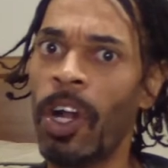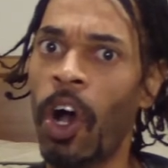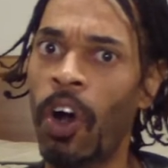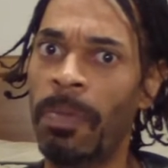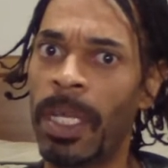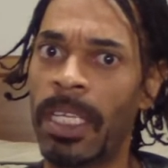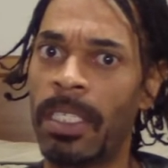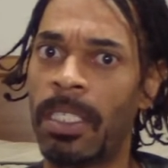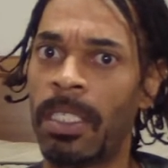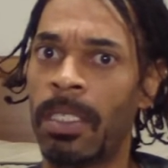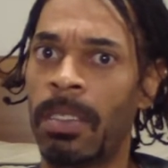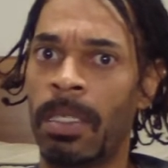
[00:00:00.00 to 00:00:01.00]
homeless.
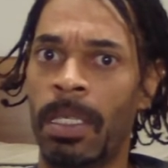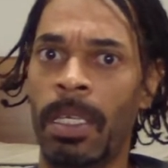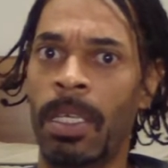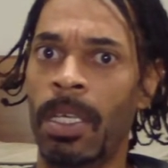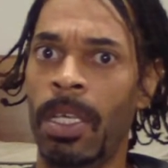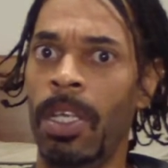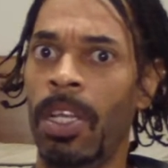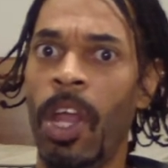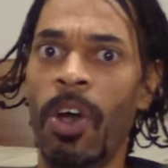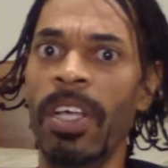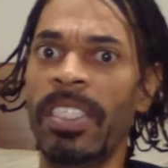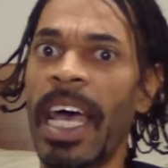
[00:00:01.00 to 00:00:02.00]

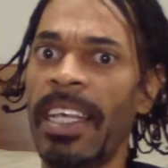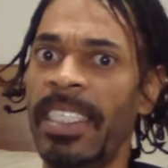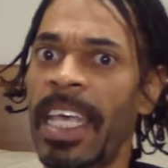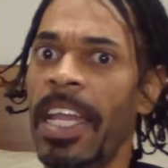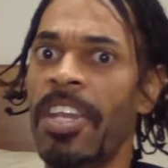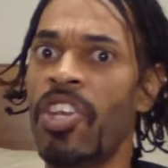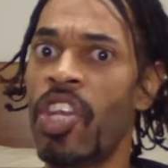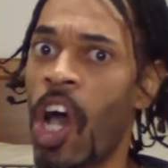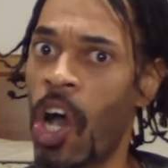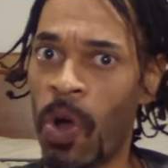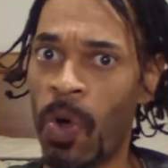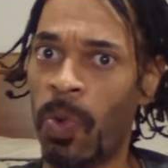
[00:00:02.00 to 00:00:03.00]
Notice I said
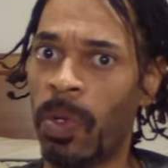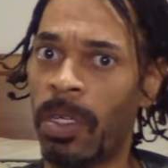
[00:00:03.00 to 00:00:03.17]
known.